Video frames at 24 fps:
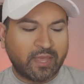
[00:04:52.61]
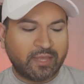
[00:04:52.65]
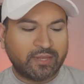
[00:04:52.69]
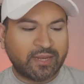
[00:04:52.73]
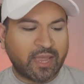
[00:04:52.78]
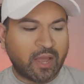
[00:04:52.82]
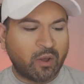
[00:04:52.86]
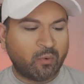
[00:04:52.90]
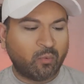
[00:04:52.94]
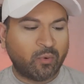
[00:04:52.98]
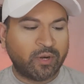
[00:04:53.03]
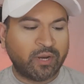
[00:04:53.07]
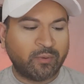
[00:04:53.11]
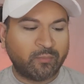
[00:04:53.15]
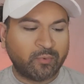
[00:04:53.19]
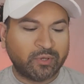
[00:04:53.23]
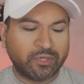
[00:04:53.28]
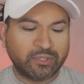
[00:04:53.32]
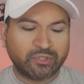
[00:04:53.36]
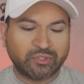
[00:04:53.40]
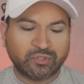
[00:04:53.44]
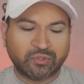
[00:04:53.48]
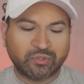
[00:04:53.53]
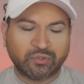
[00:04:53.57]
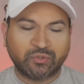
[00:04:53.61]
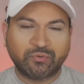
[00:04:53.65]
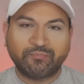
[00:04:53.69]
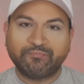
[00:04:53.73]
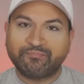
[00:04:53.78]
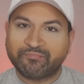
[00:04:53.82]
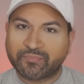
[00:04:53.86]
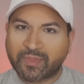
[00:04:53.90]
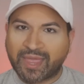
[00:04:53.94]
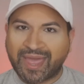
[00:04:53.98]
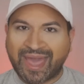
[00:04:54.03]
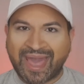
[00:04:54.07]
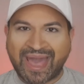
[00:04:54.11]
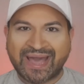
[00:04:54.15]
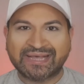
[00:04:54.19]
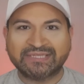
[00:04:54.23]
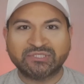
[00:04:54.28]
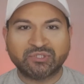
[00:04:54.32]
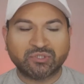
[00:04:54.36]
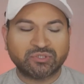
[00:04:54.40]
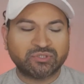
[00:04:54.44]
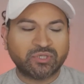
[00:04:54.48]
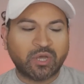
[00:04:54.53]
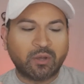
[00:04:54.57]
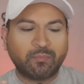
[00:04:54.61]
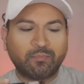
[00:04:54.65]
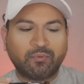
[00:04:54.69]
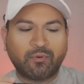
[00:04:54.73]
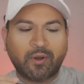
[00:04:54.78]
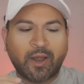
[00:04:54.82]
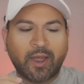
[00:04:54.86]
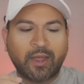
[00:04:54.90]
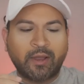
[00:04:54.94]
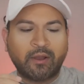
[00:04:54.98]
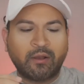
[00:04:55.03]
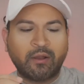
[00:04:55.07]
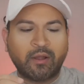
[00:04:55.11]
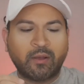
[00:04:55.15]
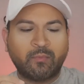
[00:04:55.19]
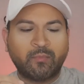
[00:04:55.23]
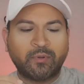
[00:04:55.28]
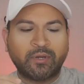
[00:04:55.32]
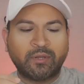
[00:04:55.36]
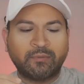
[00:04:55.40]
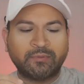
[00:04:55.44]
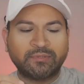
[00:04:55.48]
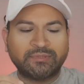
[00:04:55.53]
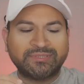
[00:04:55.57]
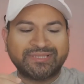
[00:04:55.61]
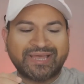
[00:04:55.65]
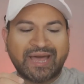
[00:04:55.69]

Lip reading: Now what I'm gonna do, as you saw prior, I'm gonna